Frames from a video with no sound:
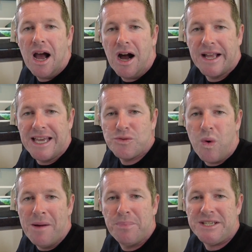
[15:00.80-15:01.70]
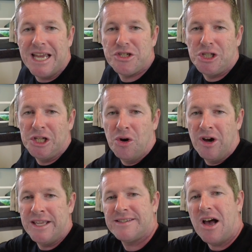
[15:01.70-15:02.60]
I guess one potential
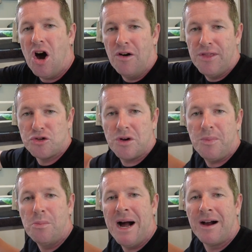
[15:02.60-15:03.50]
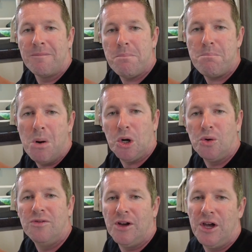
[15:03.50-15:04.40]
annoyance of the triple bunk
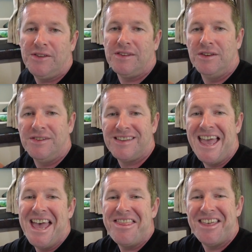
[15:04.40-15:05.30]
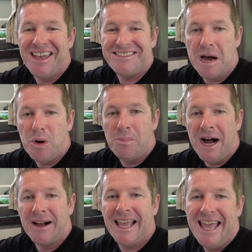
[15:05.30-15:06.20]
model versus the double
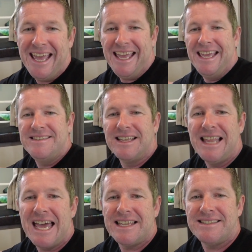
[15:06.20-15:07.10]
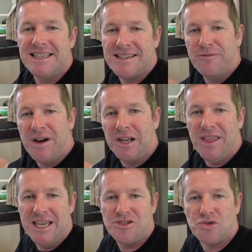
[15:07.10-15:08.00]
bunk is the ladder sits in front of
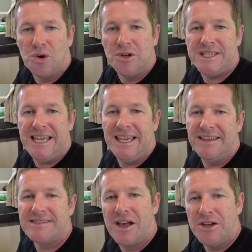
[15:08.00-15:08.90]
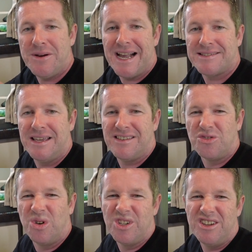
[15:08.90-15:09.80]
these drawers here. So to access the
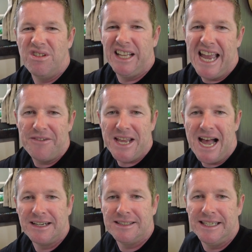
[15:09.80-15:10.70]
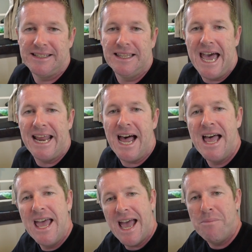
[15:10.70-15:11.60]
drawers, you really have to unclick the ladder
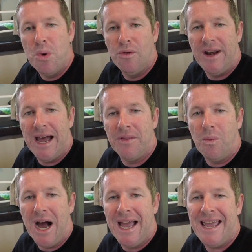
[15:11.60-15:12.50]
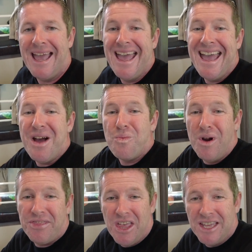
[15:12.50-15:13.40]
and move it out of the way.
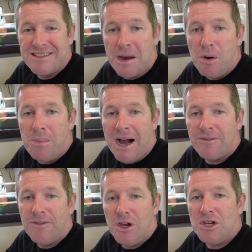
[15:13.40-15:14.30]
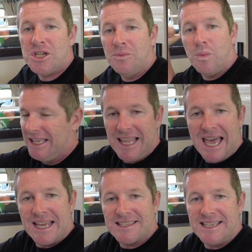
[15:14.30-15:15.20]
With the double bunk version, the
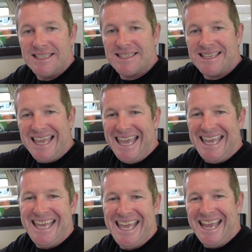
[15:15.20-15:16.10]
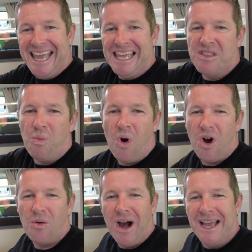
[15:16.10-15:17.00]
ladder sits here in the
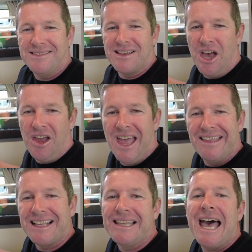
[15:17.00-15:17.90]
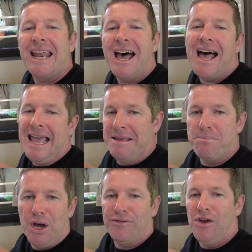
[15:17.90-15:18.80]
walkway, so the ladder in
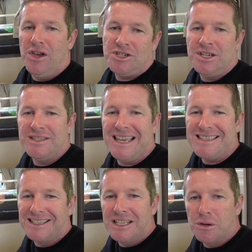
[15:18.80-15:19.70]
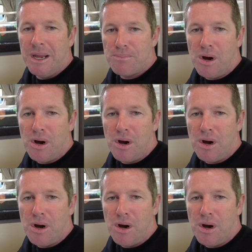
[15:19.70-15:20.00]
both versions is a little bit